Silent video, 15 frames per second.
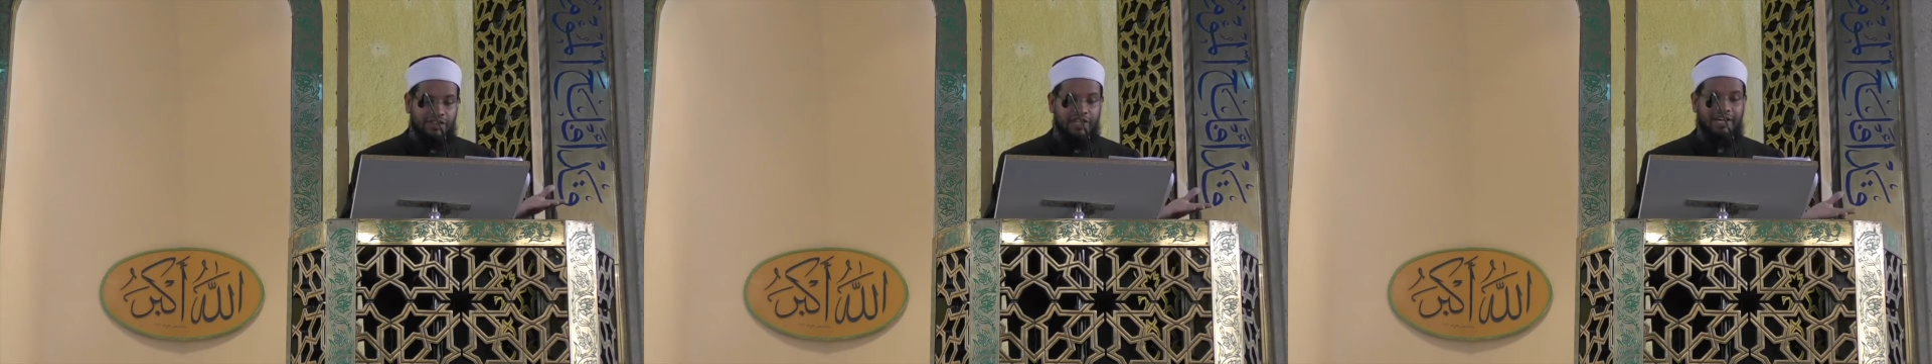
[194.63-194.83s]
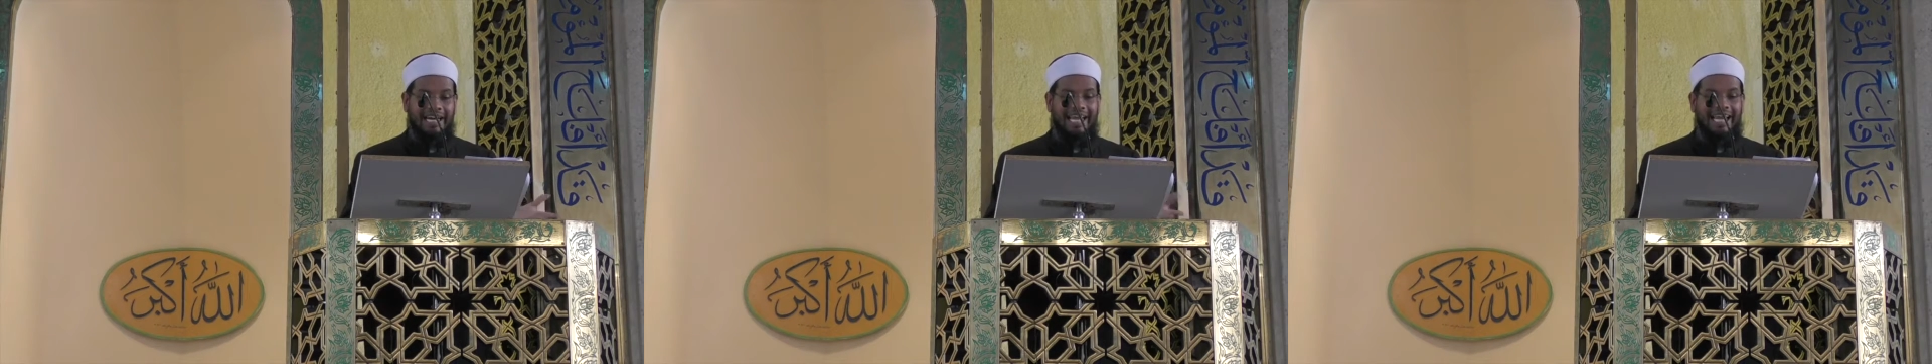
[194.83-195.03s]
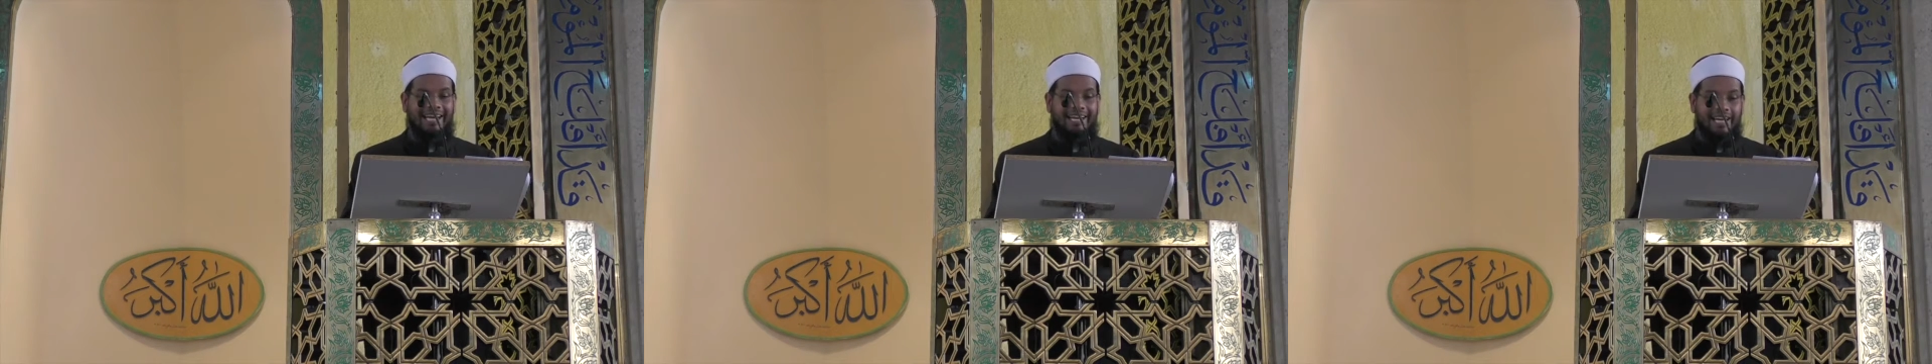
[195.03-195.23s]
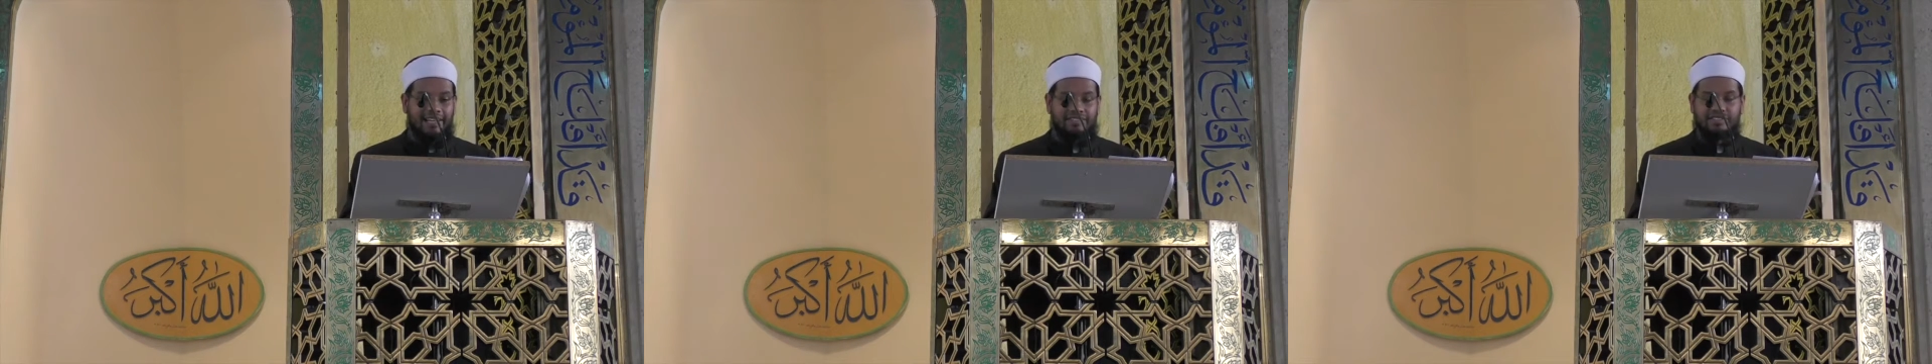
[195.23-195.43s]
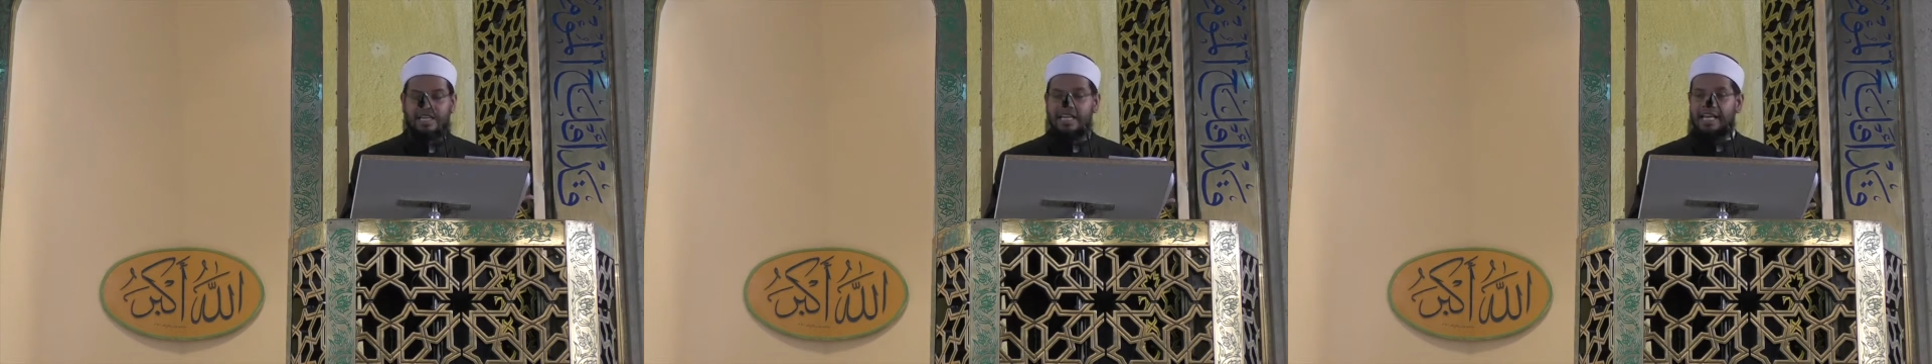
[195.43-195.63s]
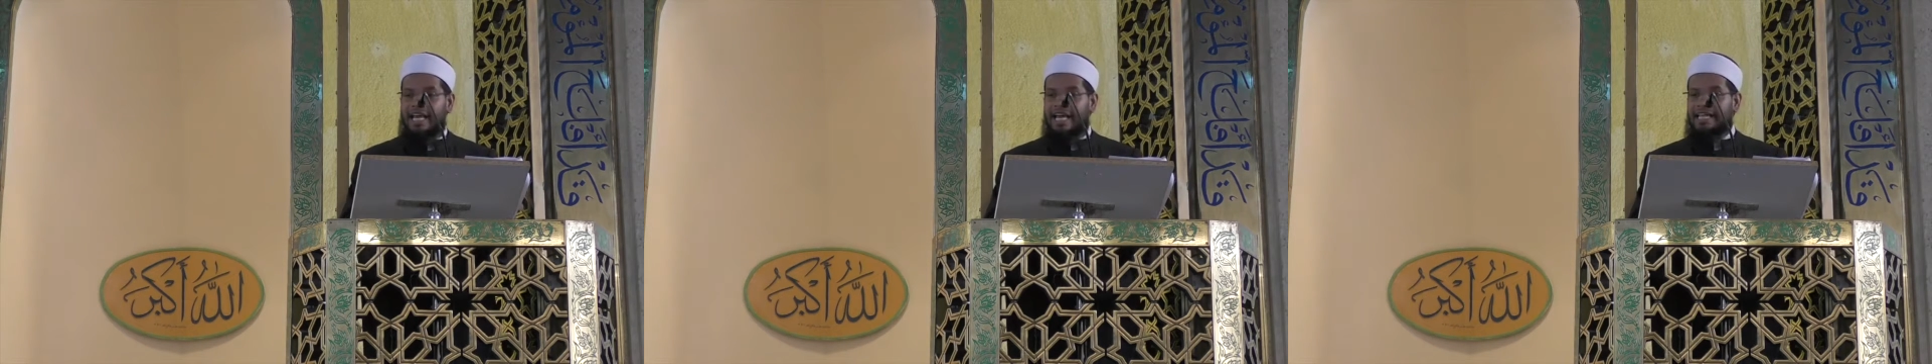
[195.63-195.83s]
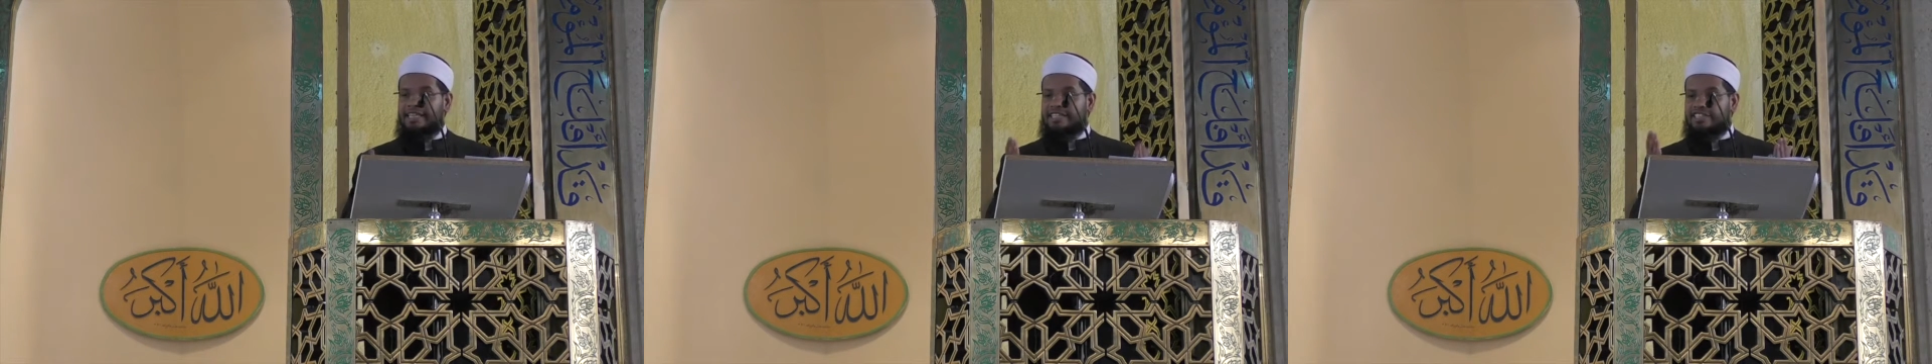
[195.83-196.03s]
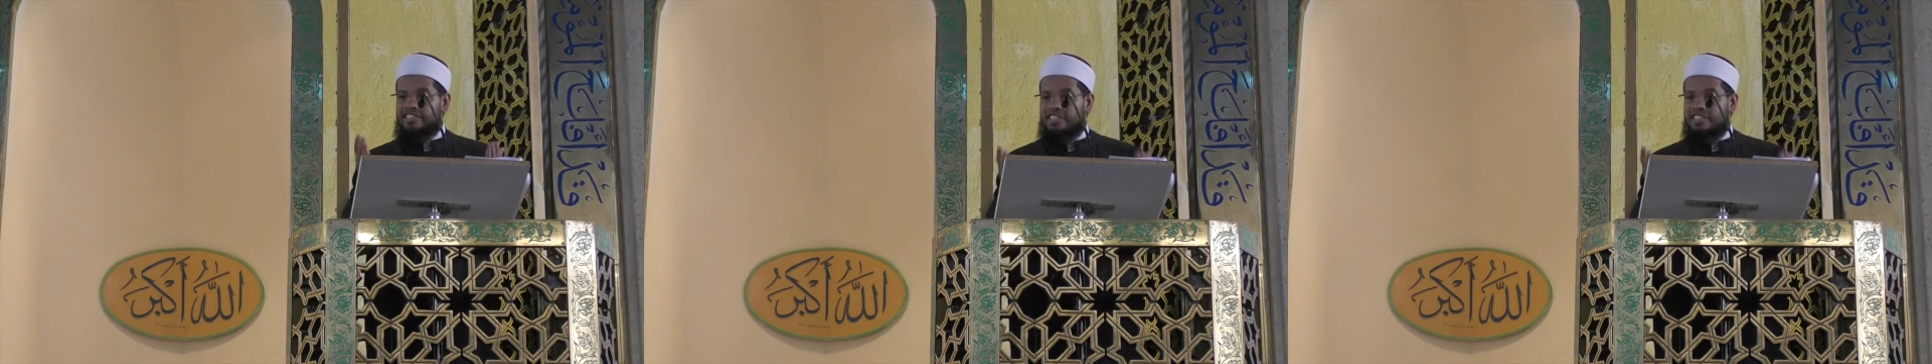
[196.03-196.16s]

they're heedless, and this